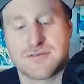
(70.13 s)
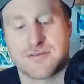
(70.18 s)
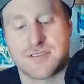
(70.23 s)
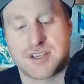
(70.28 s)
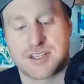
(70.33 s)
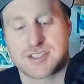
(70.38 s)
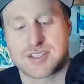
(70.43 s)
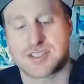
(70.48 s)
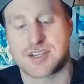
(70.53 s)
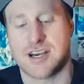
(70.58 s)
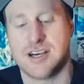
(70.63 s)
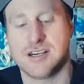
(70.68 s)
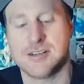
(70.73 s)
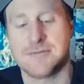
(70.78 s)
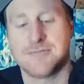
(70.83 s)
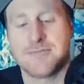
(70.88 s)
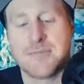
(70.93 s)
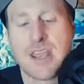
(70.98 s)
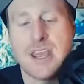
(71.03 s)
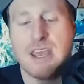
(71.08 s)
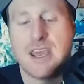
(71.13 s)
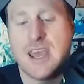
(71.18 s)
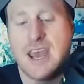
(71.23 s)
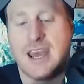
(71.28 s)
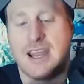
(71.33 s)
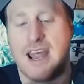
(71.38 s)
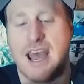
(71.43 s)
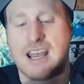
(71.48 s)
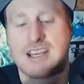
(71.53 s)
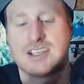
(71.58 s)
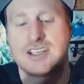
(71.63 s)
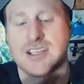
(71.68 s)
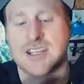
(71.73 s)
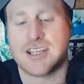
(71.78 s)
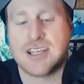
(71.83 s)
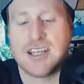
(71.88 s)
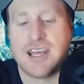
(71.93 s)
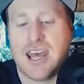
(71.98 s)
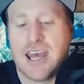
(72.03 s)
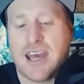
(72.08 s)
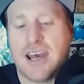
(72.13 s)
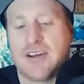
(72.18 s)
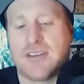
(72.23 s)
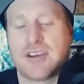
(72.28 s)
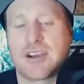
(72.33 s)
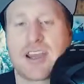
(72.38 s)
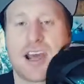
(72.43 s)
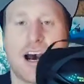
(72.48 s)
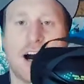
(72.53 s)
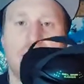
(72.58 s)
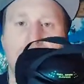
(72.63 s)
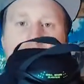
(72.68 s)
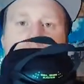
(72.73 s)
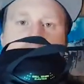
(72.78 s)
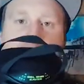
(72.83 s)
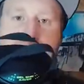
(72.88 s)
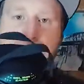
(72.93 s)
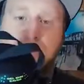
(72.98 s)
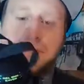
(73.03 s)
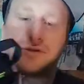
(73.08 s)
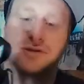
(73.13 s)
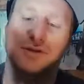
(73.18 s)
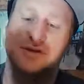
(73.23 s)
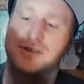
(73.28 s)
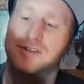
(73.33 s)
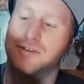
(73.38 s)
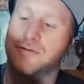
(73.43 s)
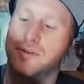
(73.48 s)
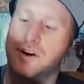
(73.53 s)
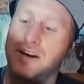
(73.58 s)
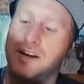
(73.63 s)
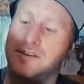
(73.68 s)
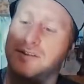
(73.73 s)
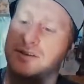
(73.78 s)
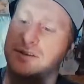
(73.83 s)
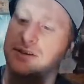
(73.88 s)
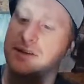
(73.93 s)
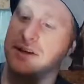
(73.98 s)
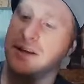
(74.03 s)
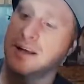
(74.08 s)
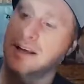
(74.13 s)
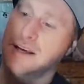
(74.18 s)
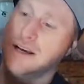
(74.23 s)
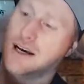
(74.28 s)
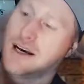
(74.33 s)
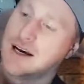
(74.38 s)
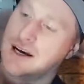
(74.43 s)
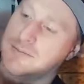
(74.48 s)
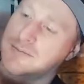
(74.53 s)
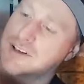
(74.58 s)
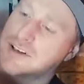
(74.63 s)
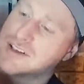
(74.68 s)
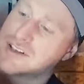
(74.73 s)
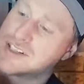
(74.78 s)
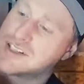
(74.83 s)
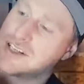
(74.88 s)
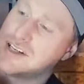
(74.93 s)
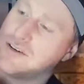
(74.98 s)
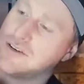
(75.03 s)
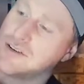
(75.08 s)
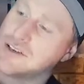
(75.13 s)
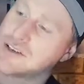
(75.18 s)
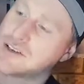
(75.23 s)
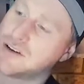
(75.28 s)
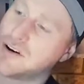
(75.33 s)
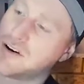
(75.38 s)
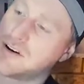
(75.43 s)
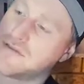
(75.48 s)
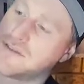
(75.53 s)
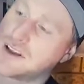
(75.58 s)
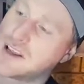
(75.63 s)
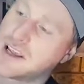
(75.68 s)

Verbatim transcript: flex tongue and actually how the cuff is built to surround it. Um, you can see on the side of the